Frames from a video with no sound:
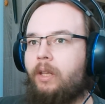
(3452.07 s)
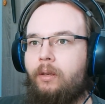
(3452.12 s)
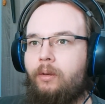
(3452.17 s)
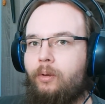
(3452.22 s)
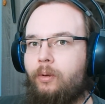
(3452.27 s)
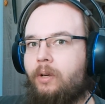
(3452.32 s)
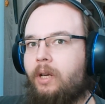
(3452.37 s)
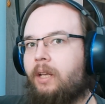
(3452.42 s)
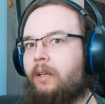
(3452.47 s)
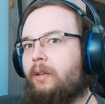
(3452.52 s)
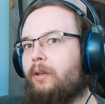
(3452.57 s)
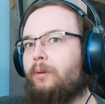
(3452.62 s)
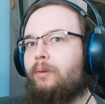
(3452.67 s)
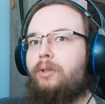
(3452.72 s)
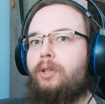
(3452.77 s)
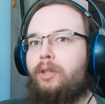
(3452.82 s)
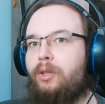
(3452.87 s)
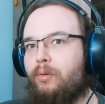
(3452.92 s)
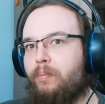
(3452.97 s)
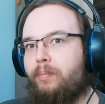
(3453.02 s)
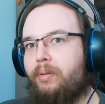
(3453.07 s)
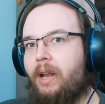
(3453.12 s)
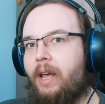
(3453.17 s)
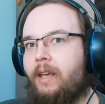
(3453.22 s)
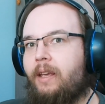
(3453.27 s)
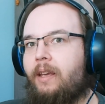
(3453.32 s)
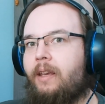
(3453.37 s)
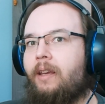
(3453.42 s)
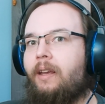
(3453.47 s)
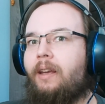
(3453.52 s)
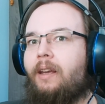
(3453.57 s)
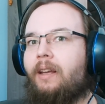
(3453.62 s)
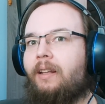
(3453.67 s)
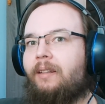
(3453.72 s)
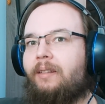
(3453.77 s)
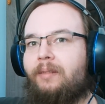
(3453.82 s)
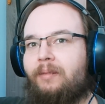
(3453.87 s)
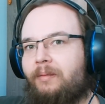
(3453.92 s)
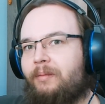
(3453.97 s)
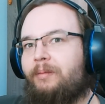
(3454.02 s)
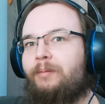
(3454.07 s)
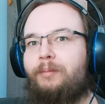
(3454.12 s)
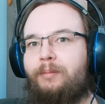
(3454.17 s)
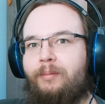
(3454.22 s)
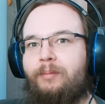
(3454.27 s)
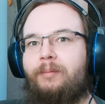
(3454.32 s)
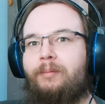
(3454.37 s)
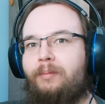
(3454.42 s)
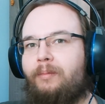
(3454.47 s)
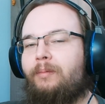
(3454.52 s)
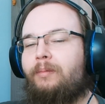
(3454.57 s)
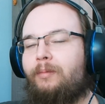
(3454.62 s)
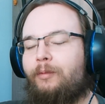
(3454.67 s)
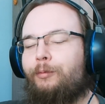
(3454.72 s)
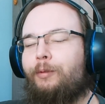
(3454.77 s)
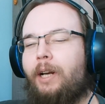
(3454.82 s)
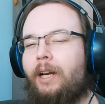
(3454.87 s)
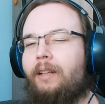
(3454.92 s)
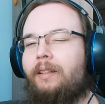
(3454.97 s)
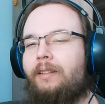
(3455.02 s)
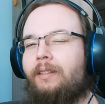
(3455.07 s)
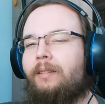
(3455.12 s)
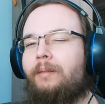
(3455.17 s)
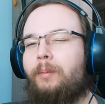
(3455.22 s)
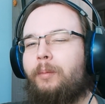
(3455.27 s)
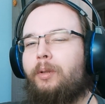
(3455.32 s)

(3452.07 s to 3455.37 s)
then you can continue playing and right?